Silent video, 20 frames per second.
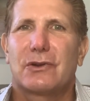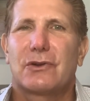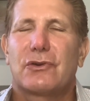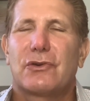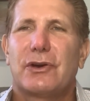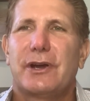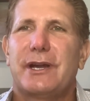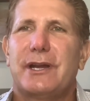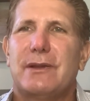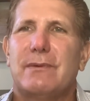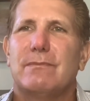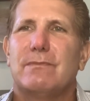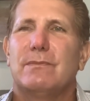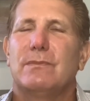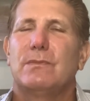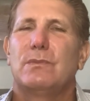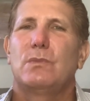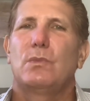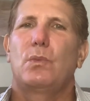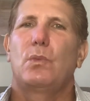Kratom.
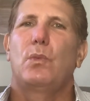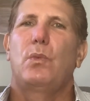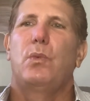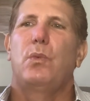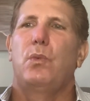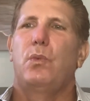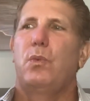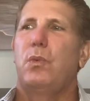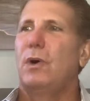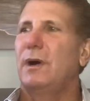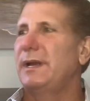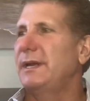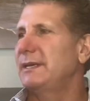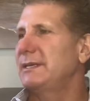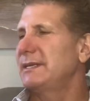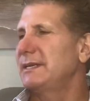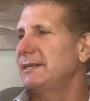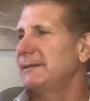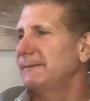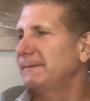What is
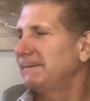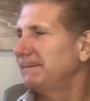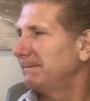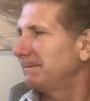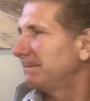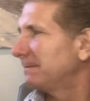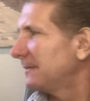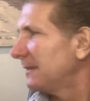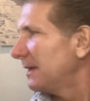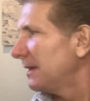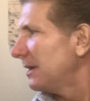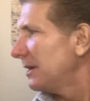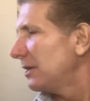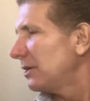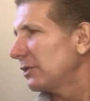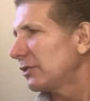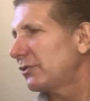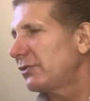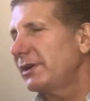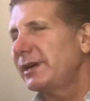it?
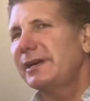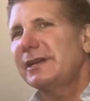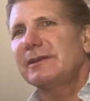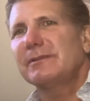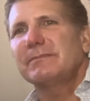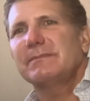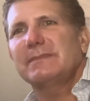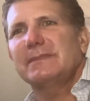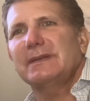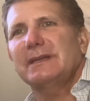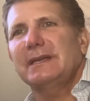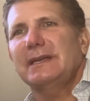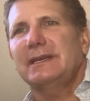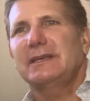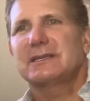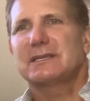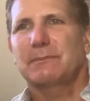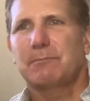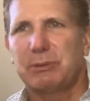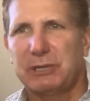Kratom
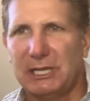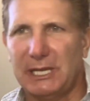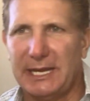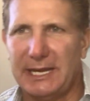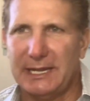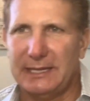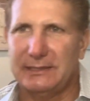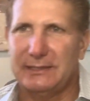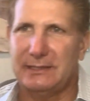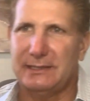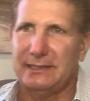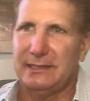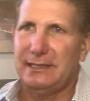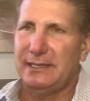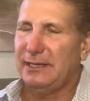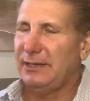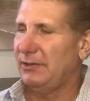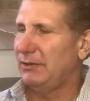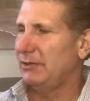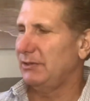is a plant.
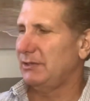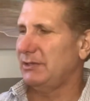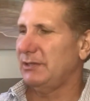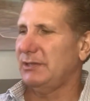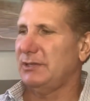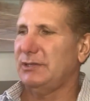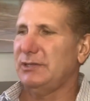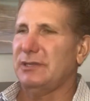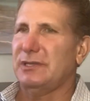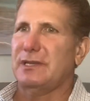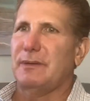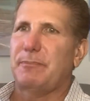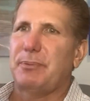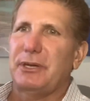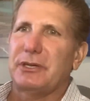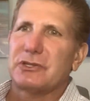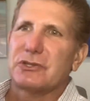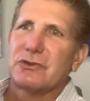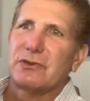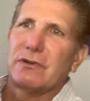Here's the
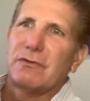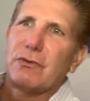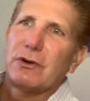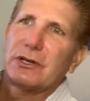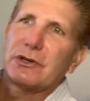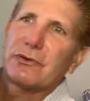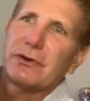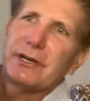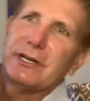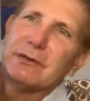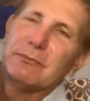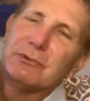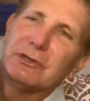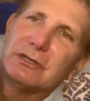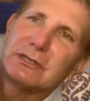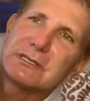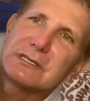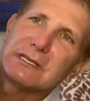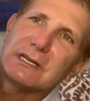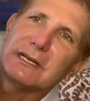picture of what Kratom
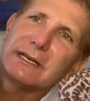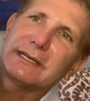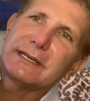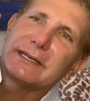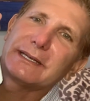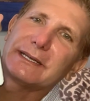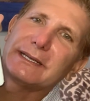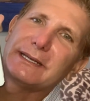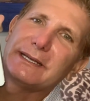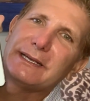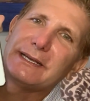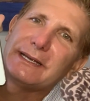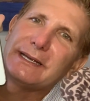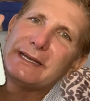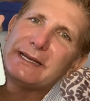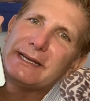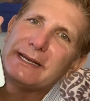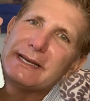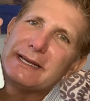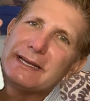looks like.
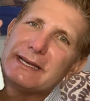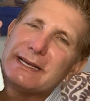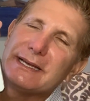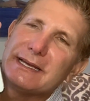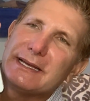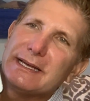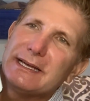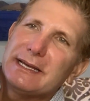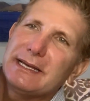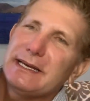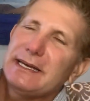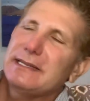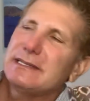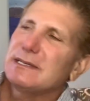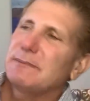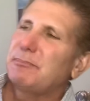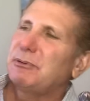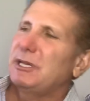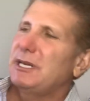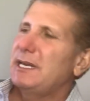It's a
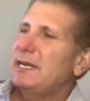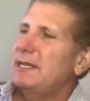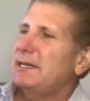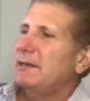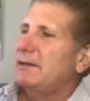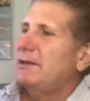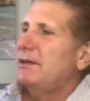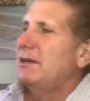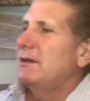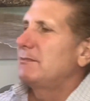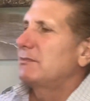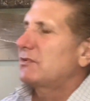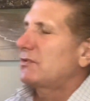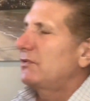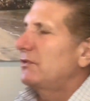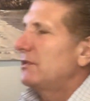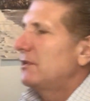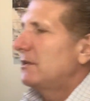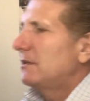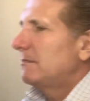plant, comes
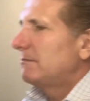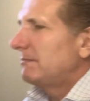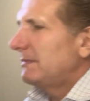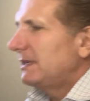from